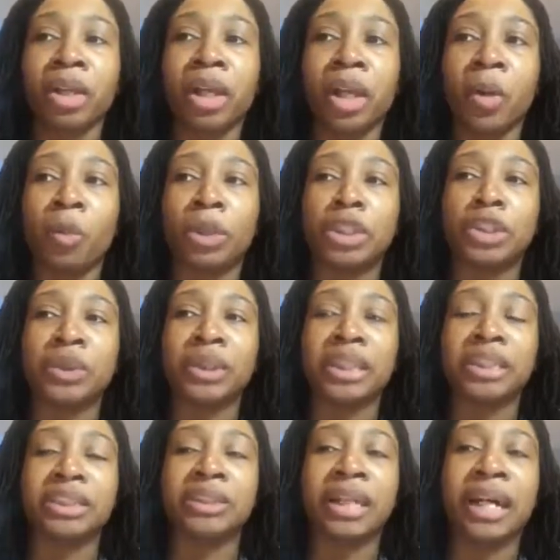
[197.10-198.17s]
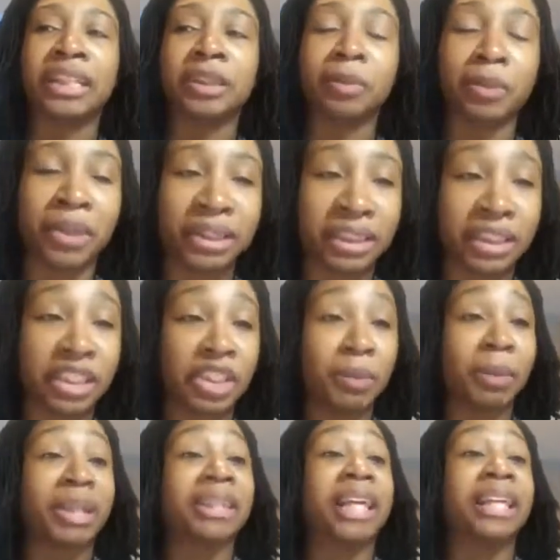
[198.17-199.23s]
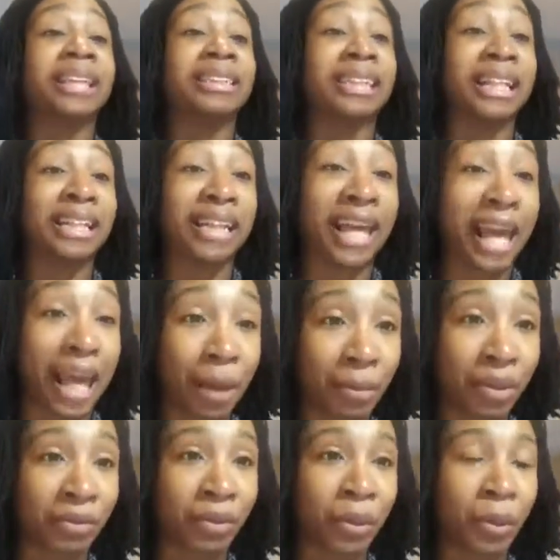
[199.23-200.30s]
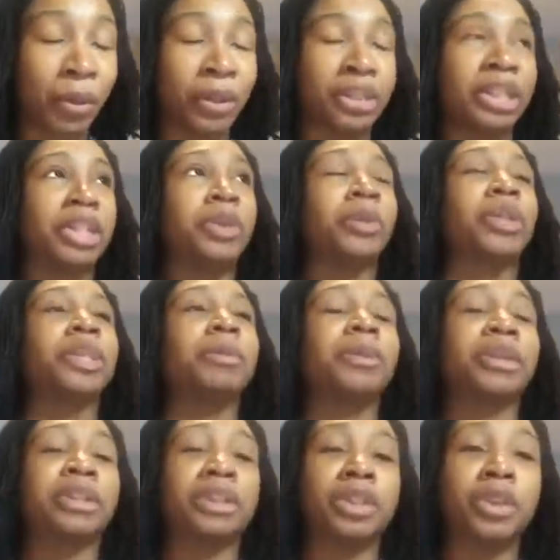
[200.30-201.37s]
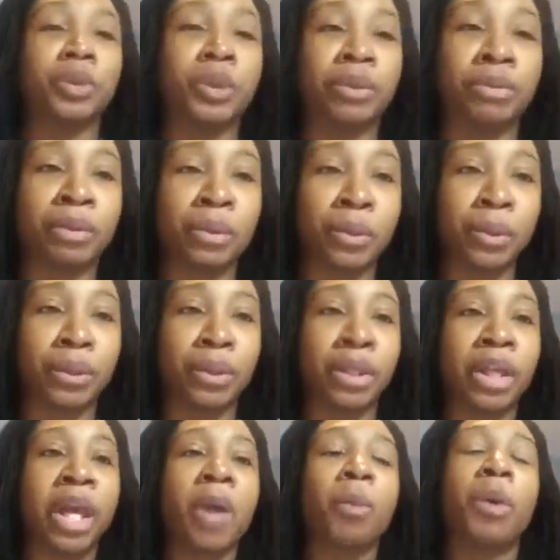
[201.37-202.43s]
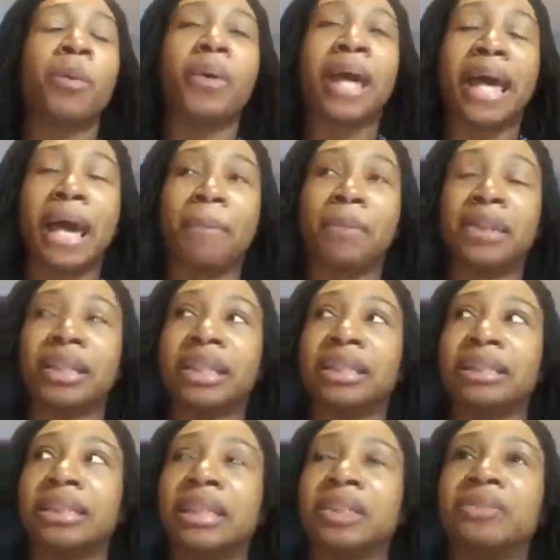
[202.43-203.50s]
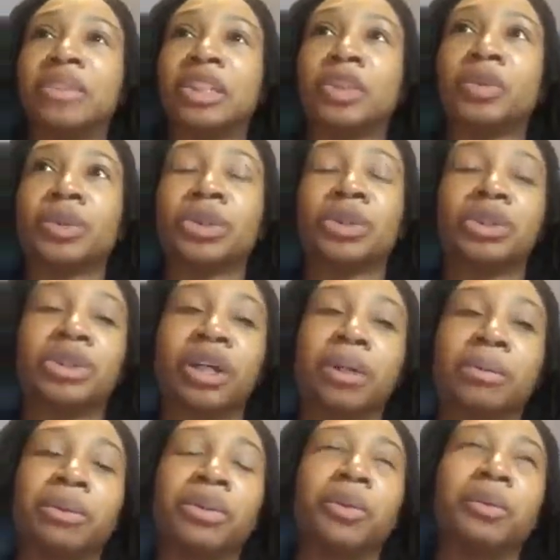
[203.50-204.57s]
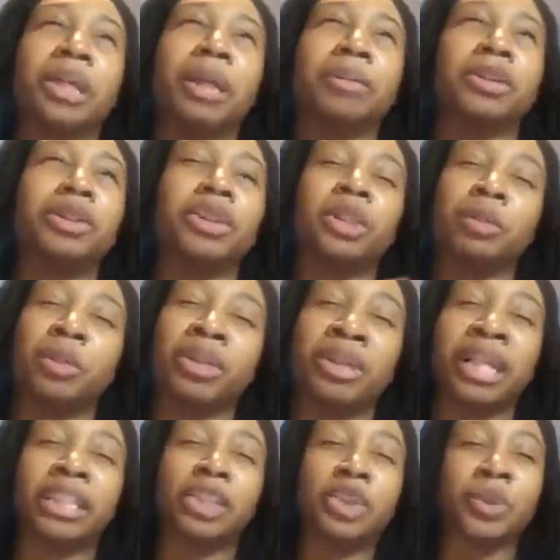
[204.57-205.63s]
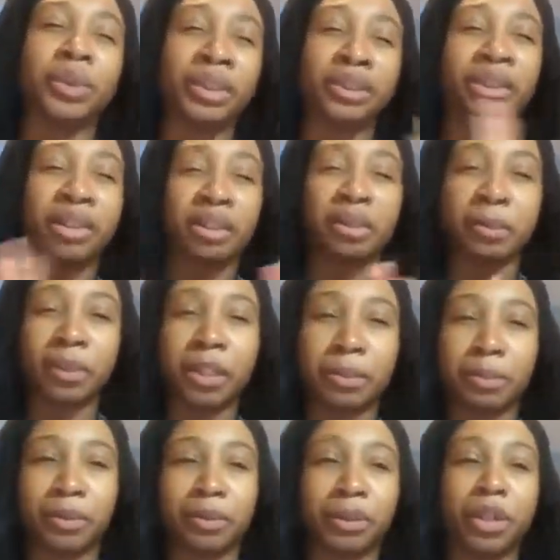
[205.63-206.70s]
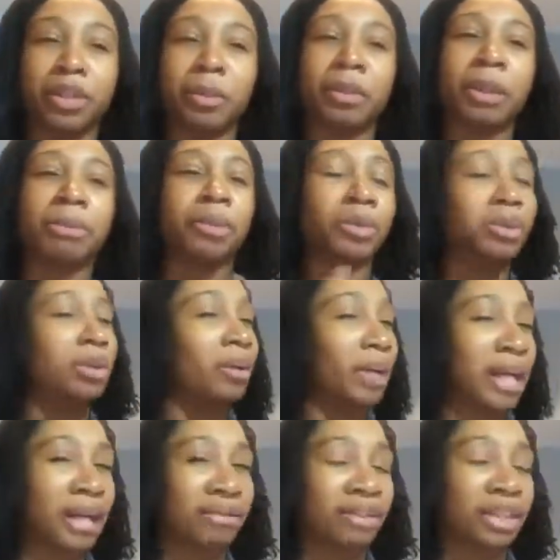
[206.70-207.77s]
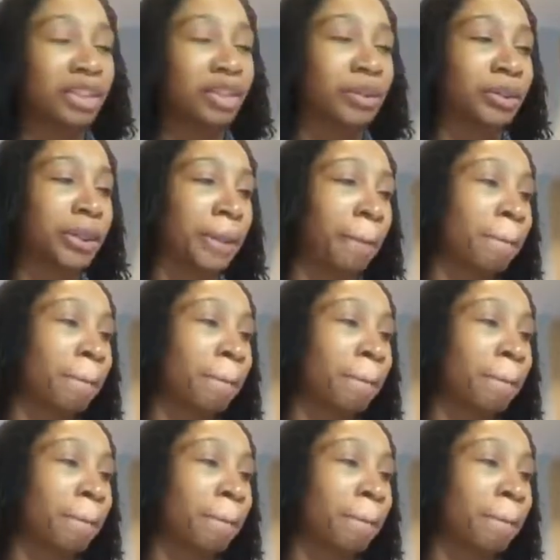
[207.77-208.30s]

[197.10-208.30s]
once you get into God's presence and you make that a daily habit of yours and you experience the joy of the Lord, what will happen is that eventually you'll be able to spread that joy to other people who don't have that joy.